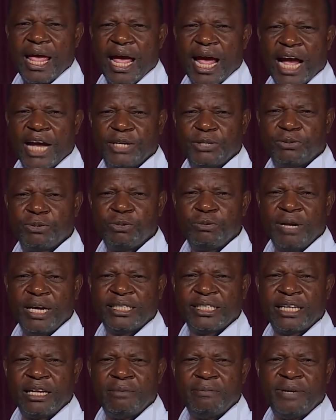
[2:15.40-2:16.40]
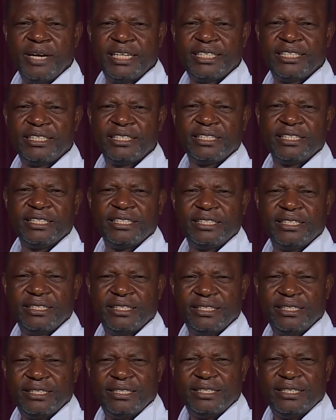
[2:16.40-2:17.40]
As we were celebrating
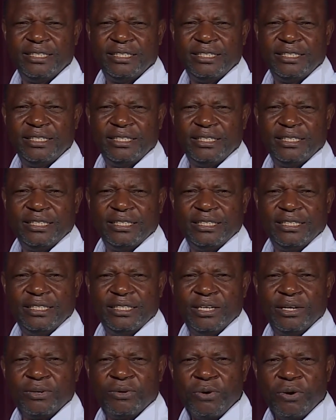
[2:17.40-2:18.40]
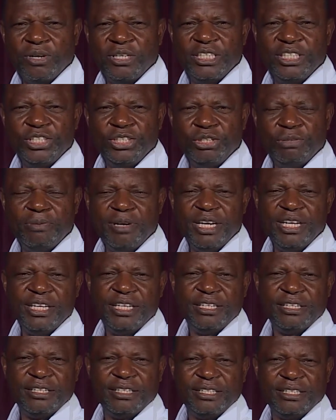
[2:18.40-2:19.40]
the Golden
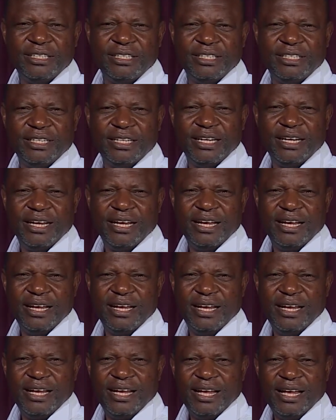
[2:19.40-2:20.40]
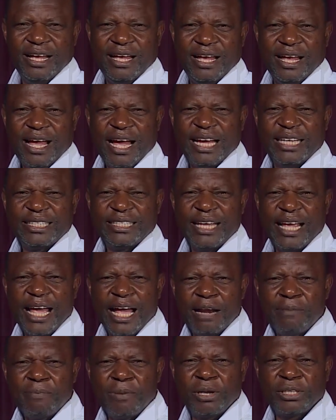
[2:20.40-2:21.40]
Jubilee, has
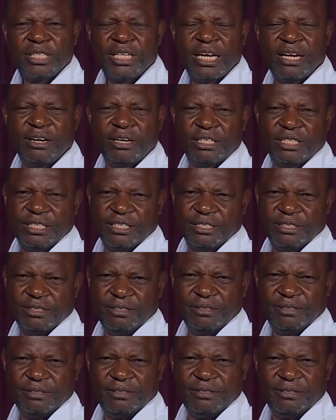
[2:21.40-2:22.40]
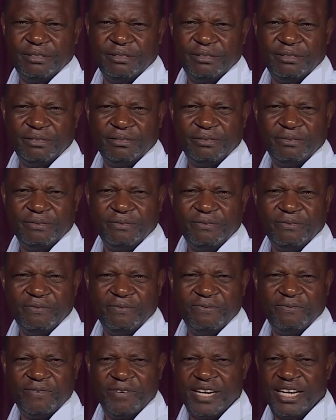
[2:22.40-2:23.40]
helped us a lot
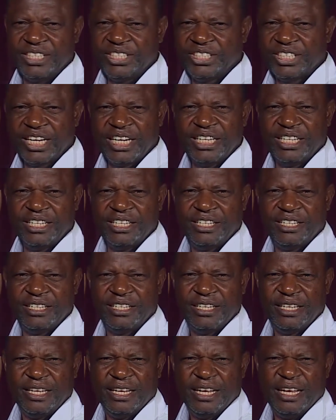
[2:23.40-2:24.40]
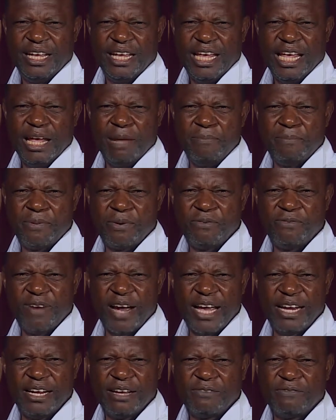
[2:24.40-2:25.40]
financially in
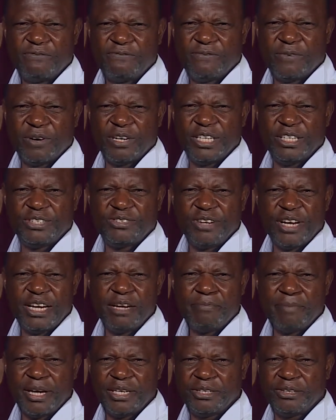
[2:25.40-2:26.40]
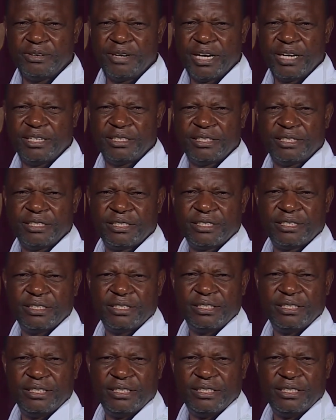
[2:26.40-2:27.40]
providing for the training materials,
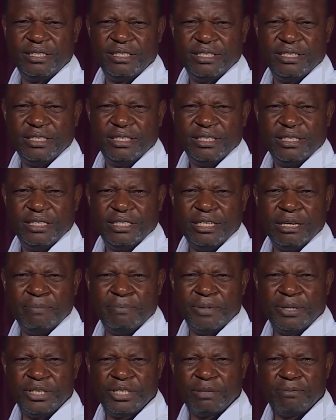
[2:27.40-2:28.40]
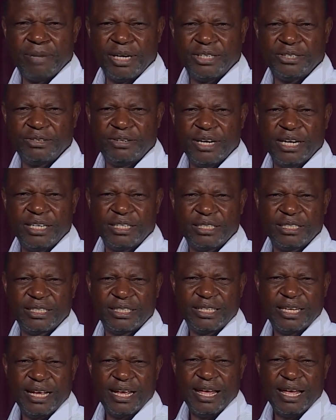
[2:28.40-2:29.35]
the preaching materials,